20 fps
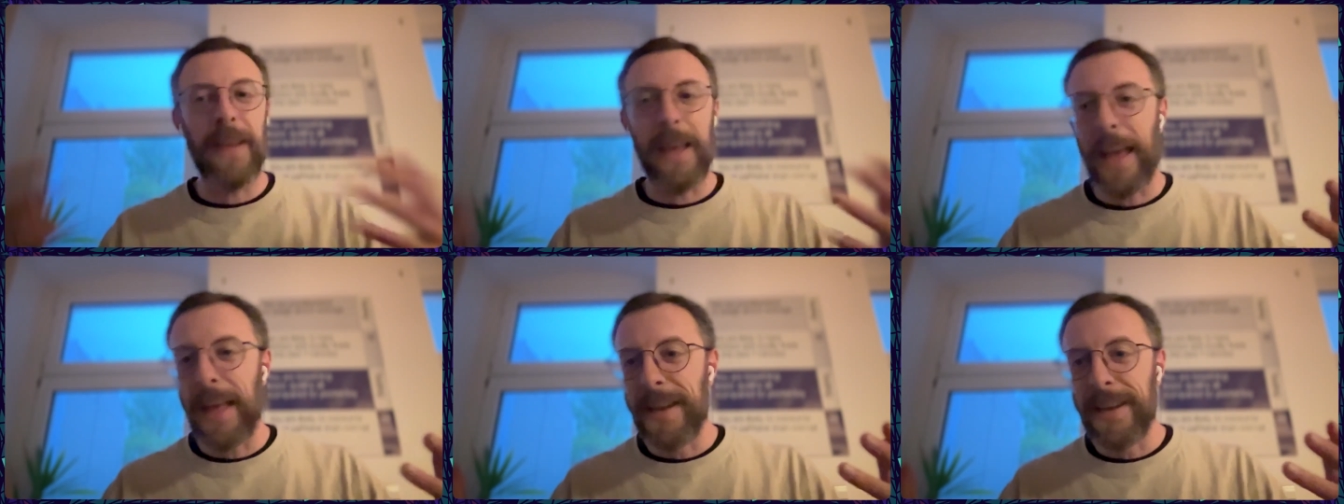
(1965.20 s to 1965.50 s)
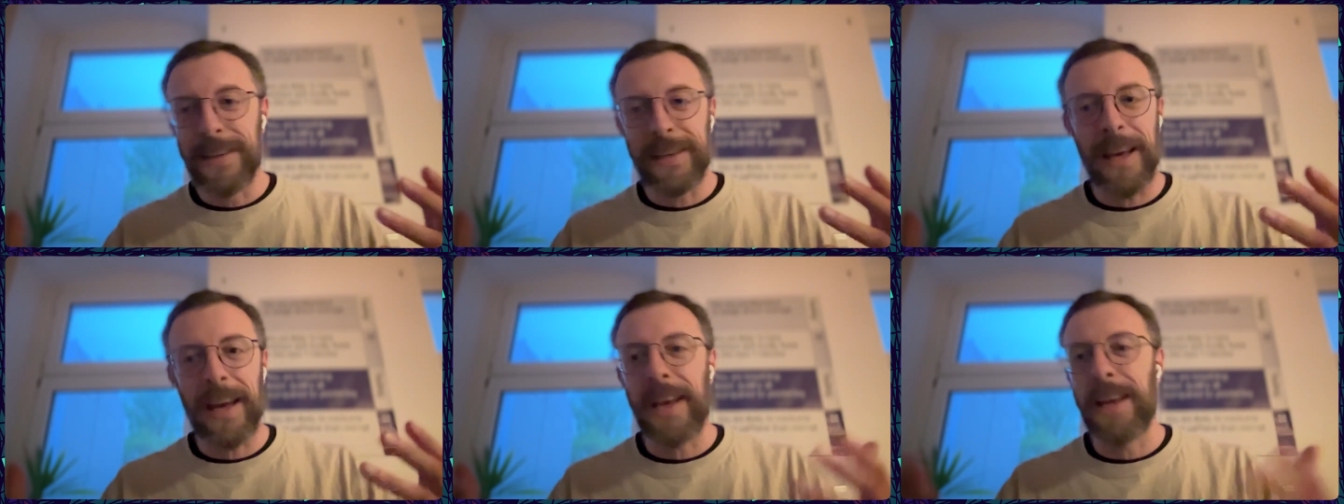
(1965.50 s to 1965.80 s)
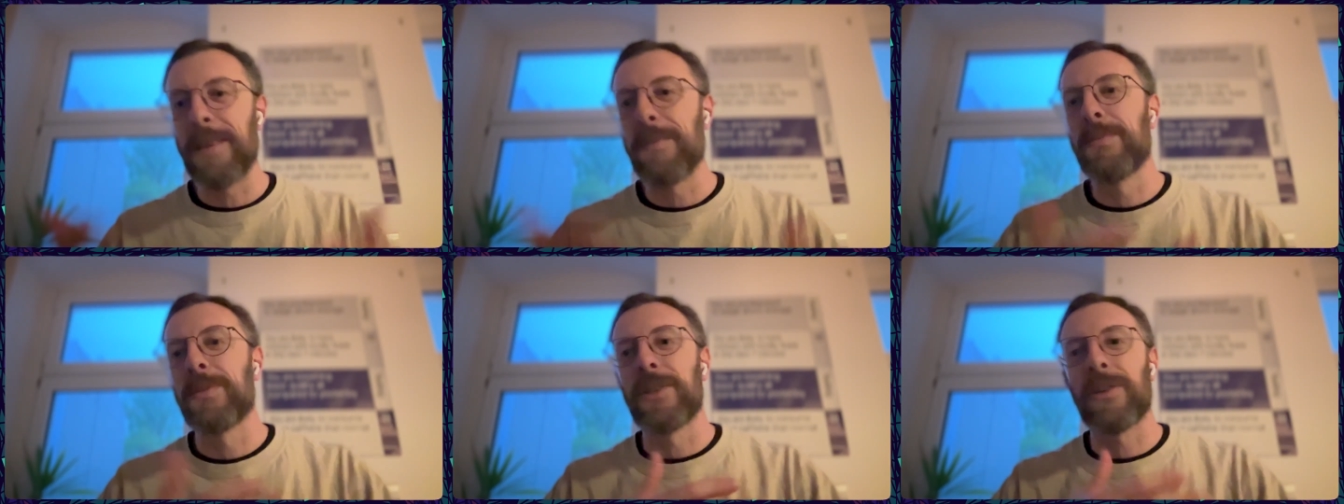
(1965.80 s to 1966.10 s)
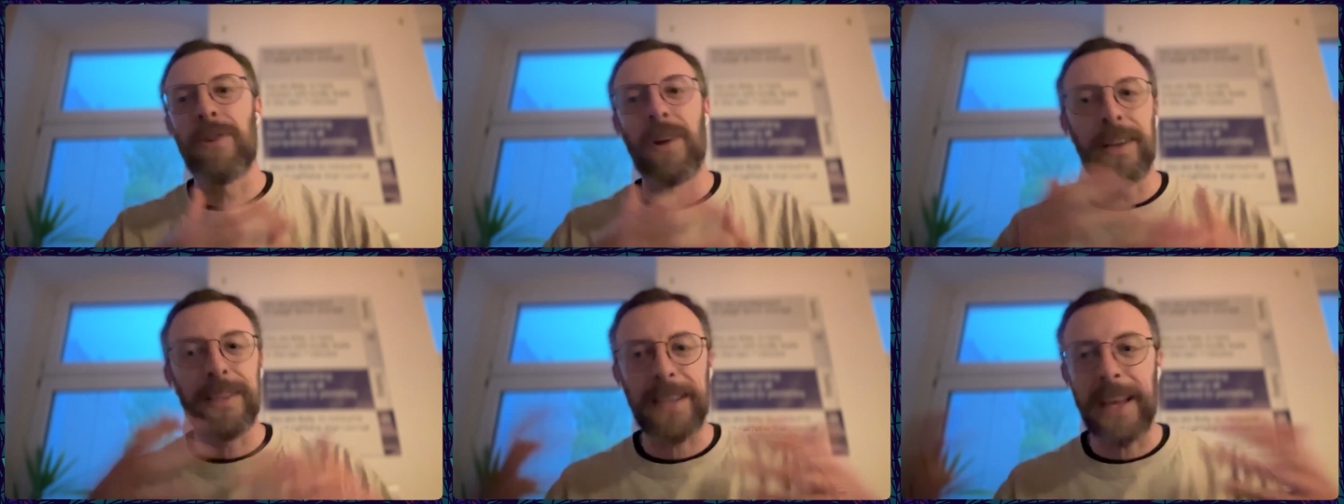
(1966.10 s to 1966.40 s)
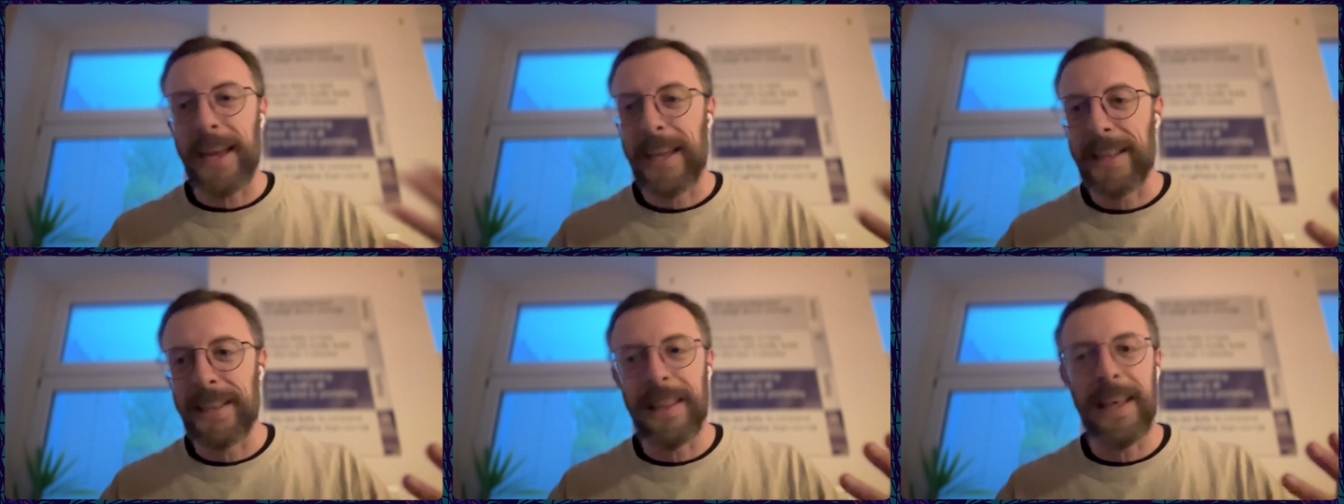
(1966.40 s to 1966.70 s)
n times across
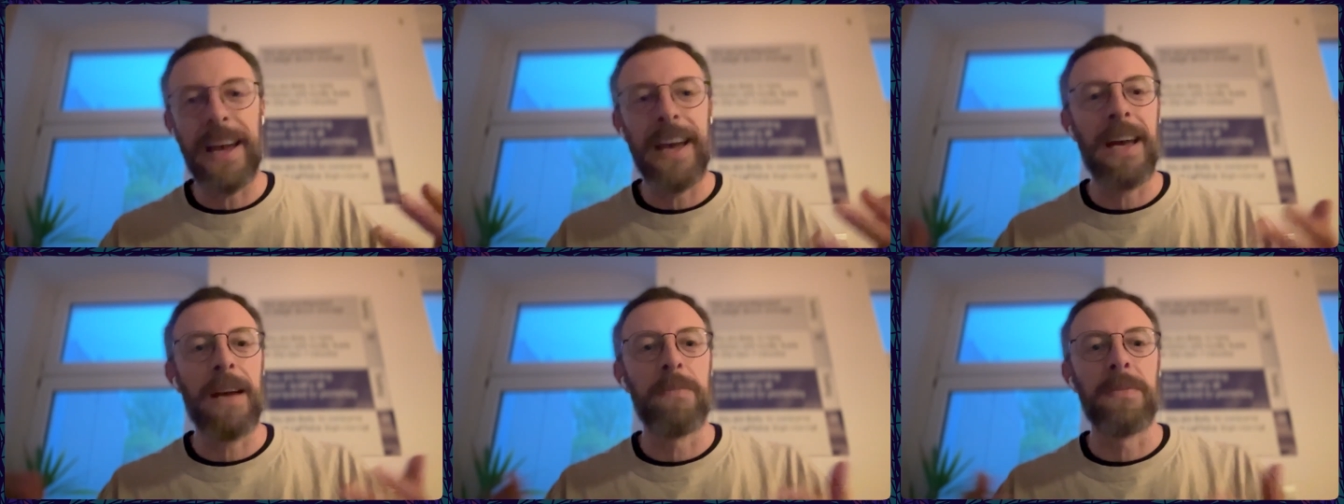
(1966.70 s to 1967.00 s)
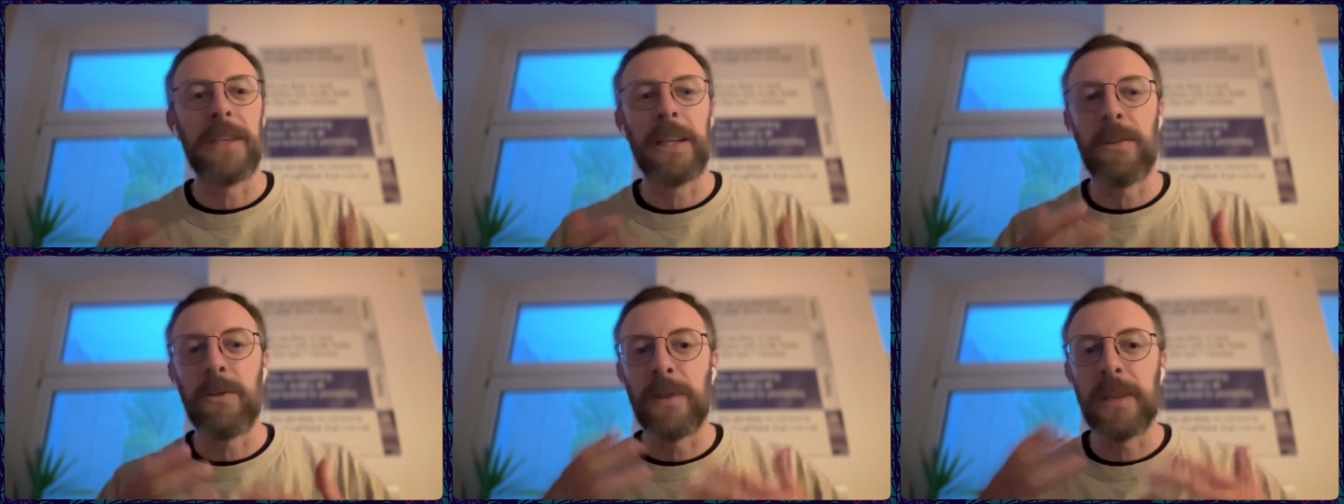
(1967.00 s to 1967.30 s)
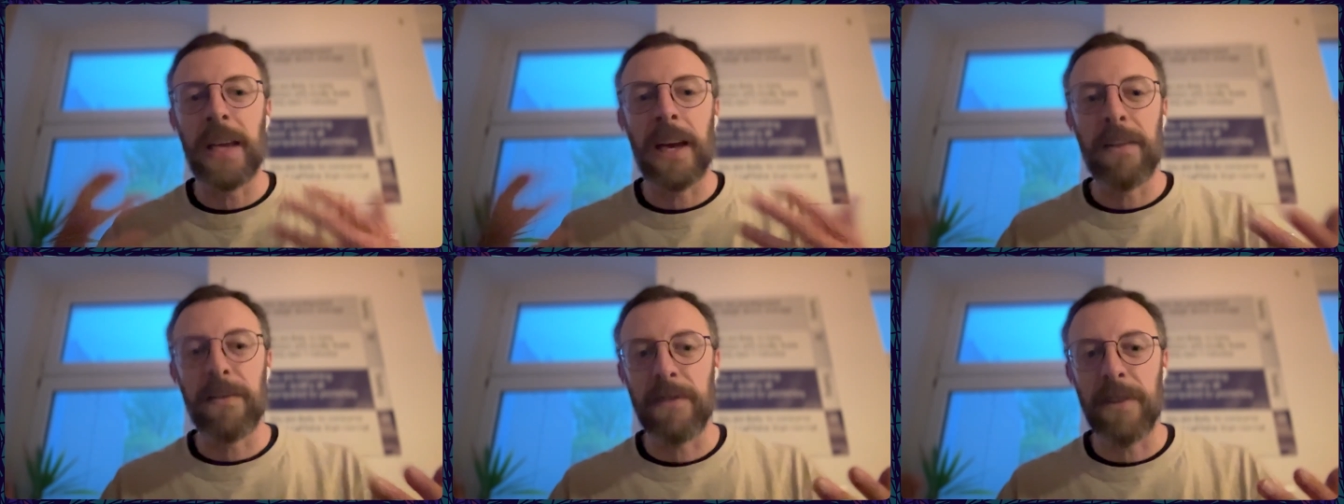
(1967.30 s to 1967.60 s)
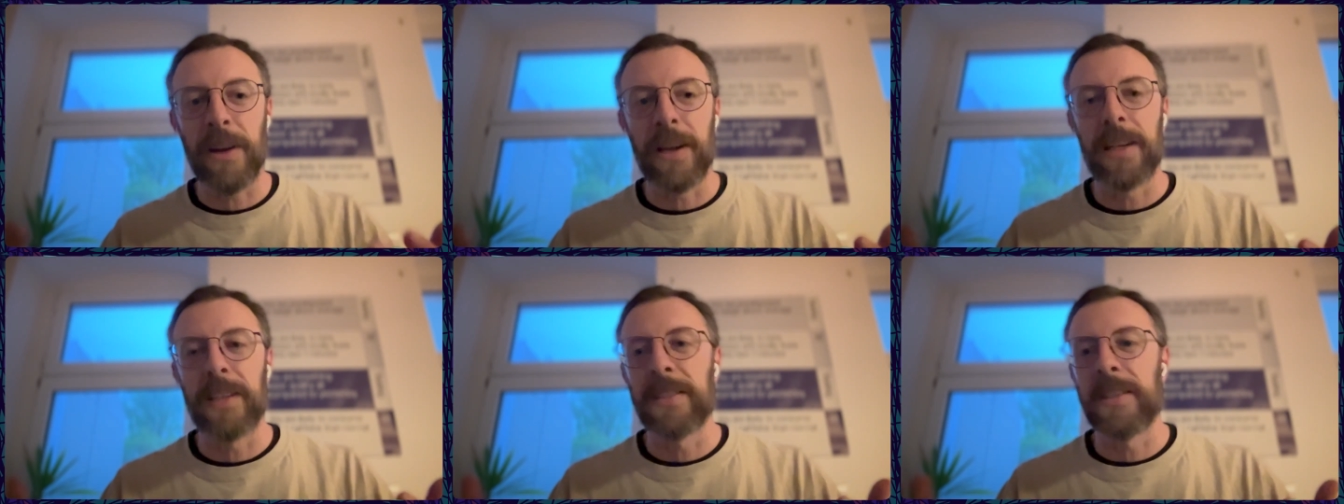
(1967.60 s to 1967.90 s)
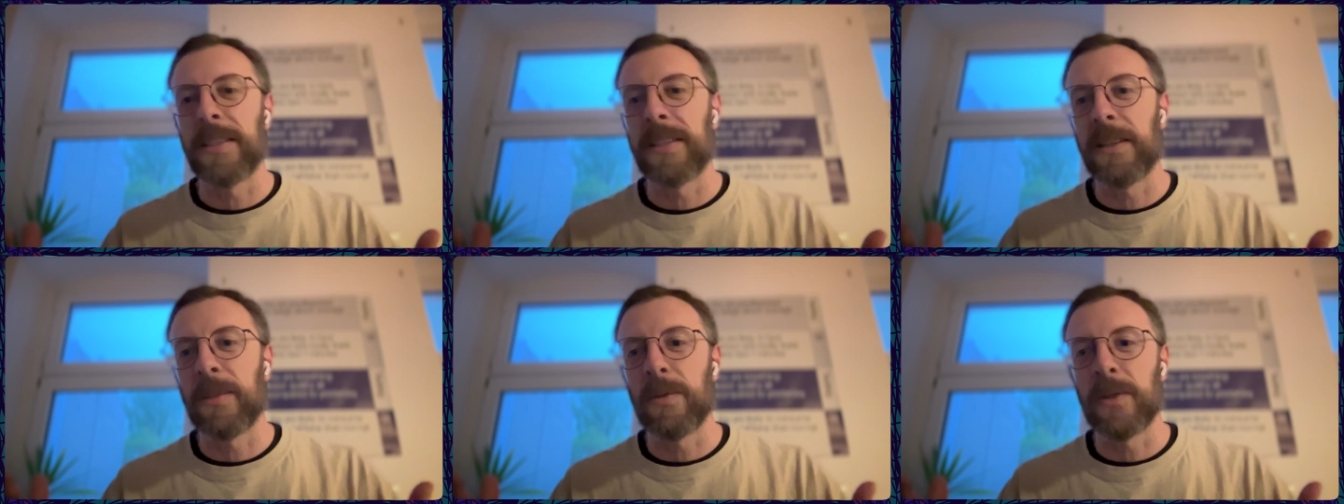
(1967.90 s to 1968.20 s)
n labs and you get very
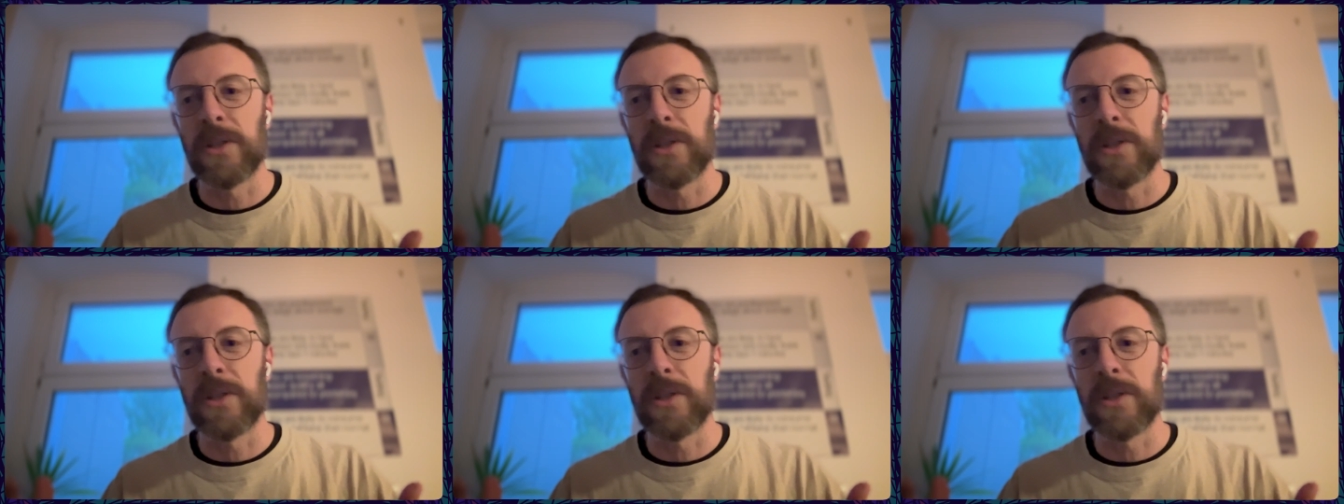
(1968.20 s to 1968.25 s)
consistent